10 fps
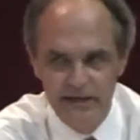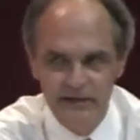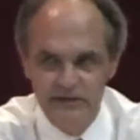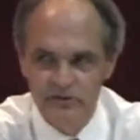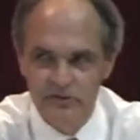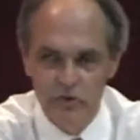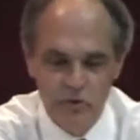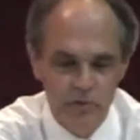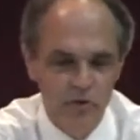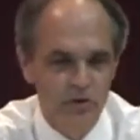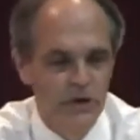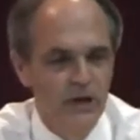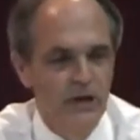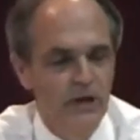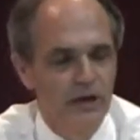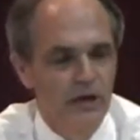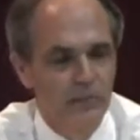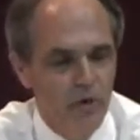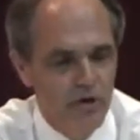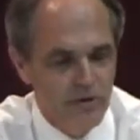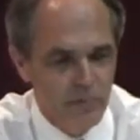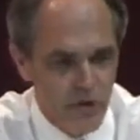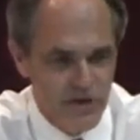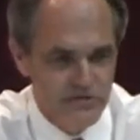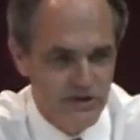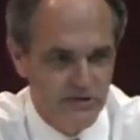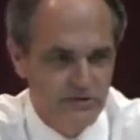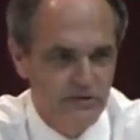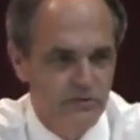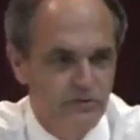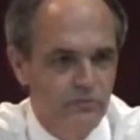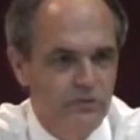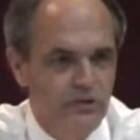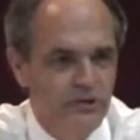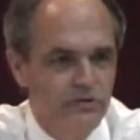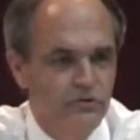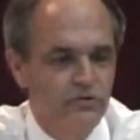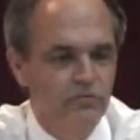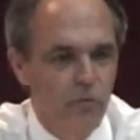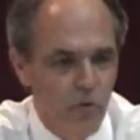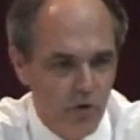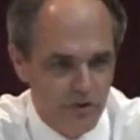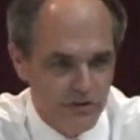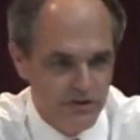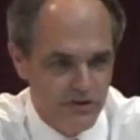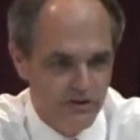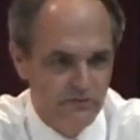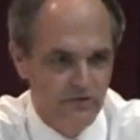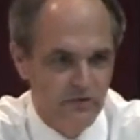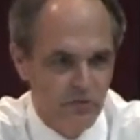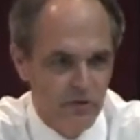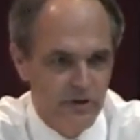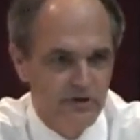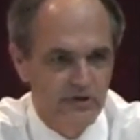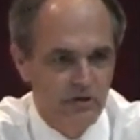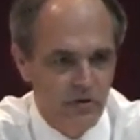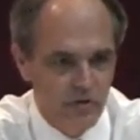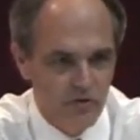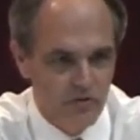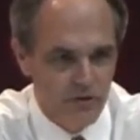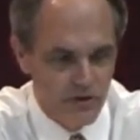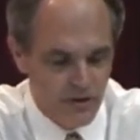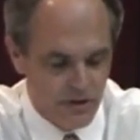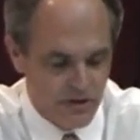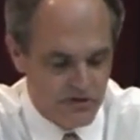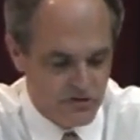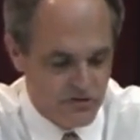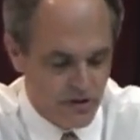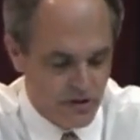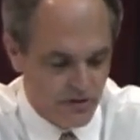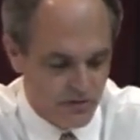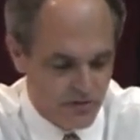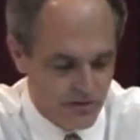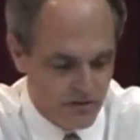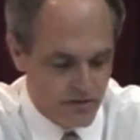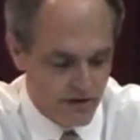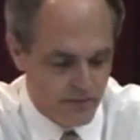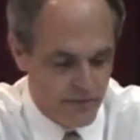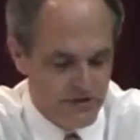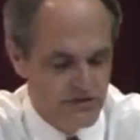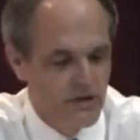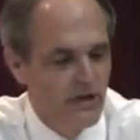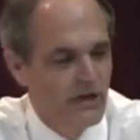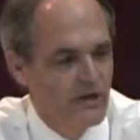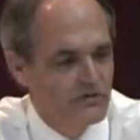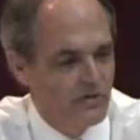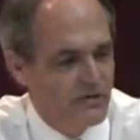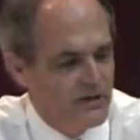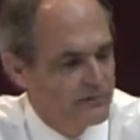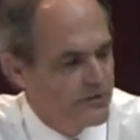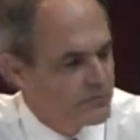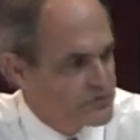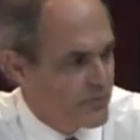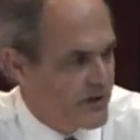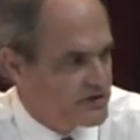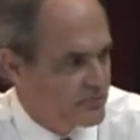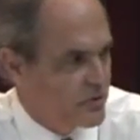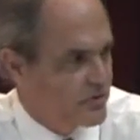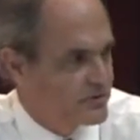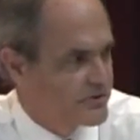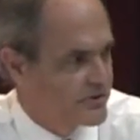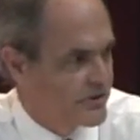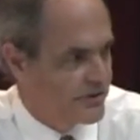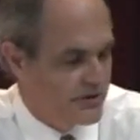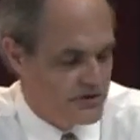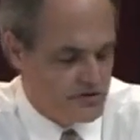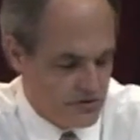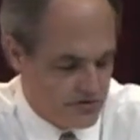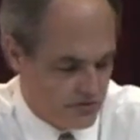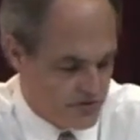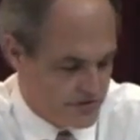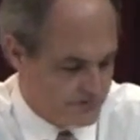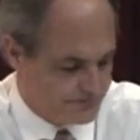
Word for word: That is a normal uh, part of the process. And we need to do more to give authority to the local uh, uh, governments so they can be responsible to their constituents.